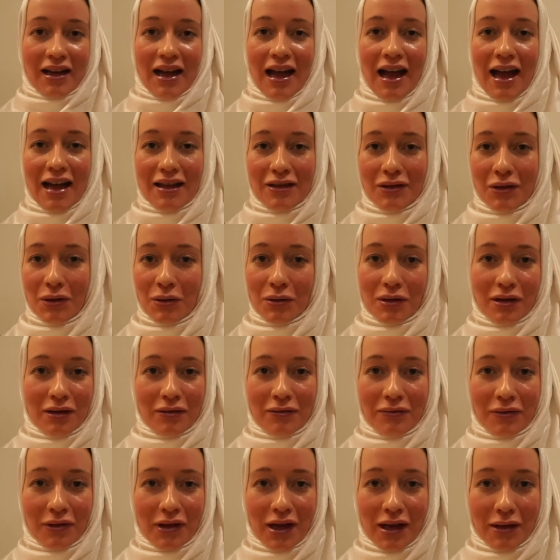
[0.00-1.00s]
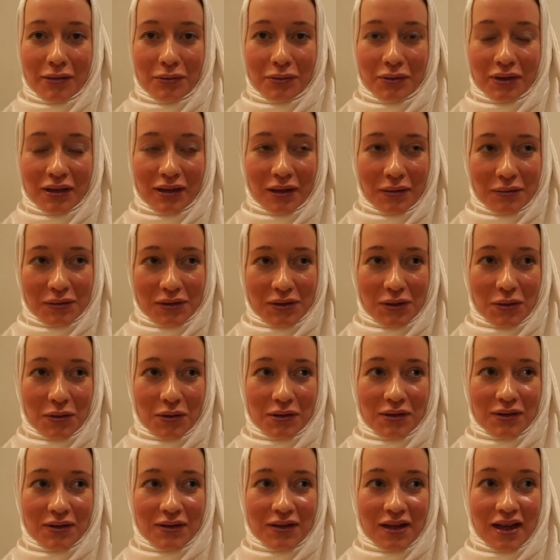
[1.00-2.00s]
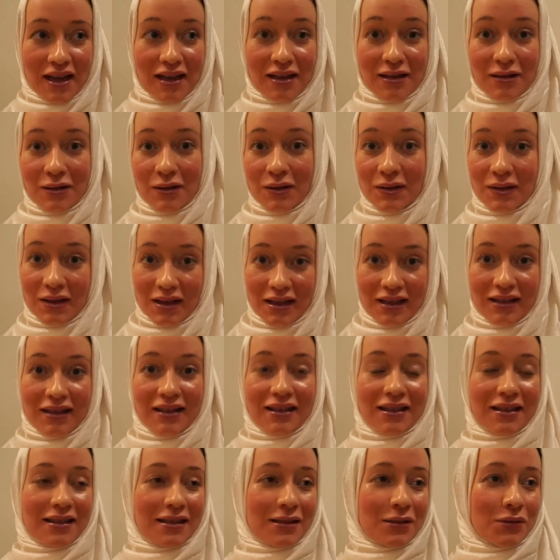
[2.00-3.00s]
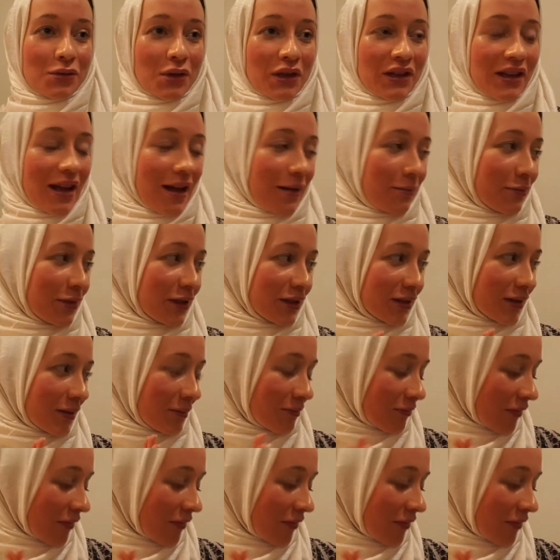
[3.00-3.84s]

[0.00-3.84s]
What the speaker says: I totally forgot what I was going to say. You see, this is what happens.